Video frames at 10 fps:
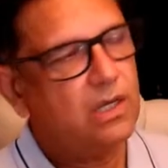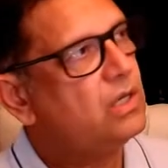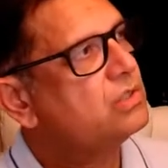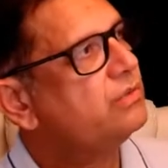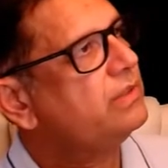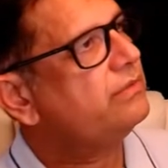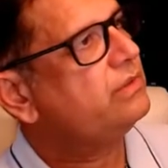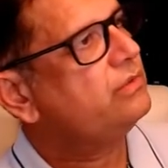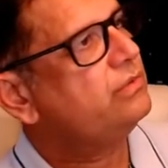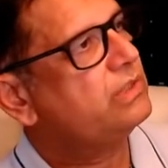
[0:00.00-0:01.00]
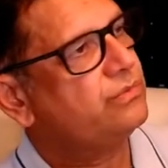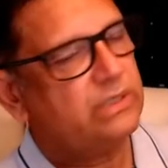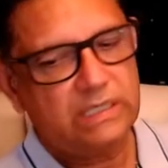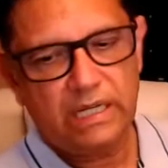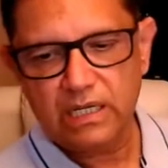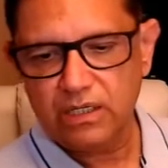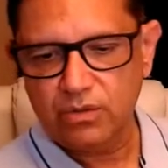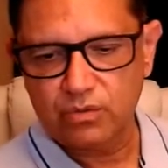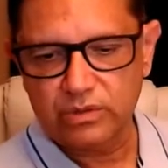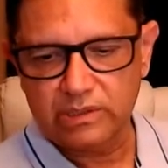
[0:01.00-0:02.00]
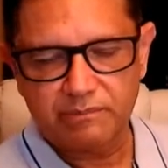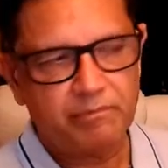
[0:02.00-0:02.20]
So what we do is we take a root,